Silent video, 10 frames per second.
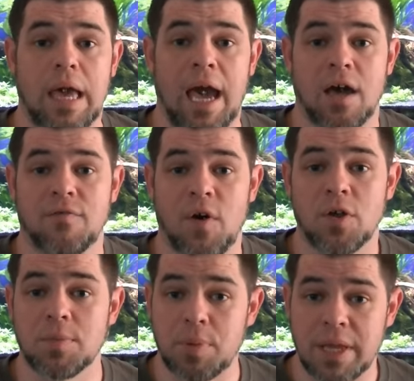out of
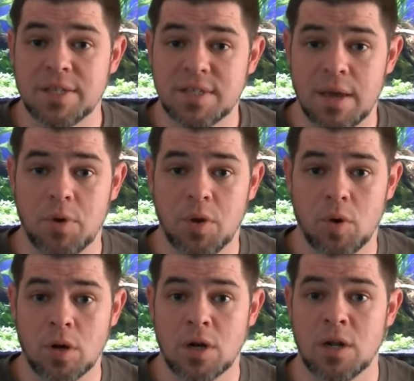all the plants that we
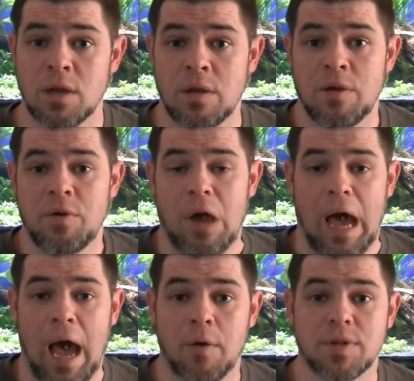ordered,
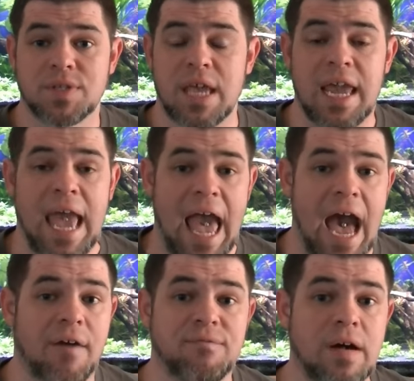I would say
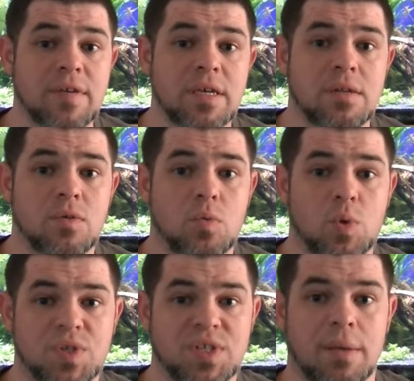half of it
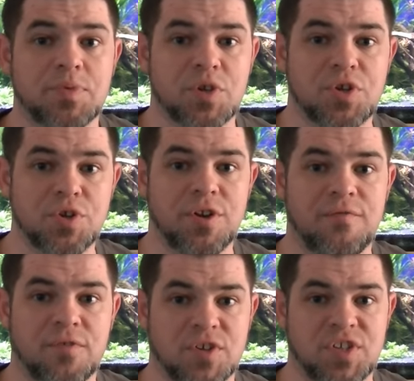was substituted
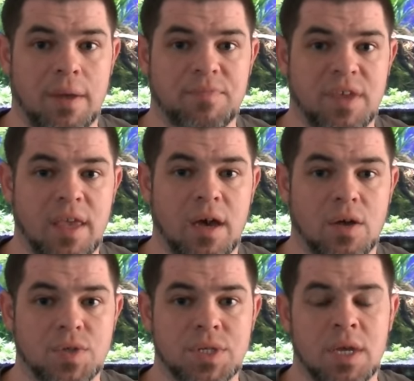for something
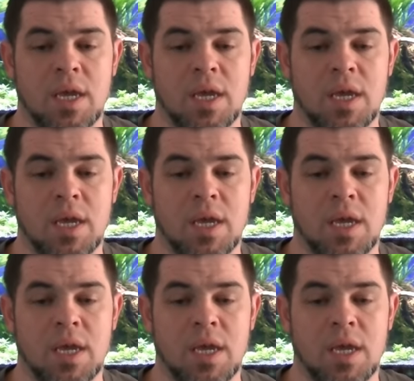else.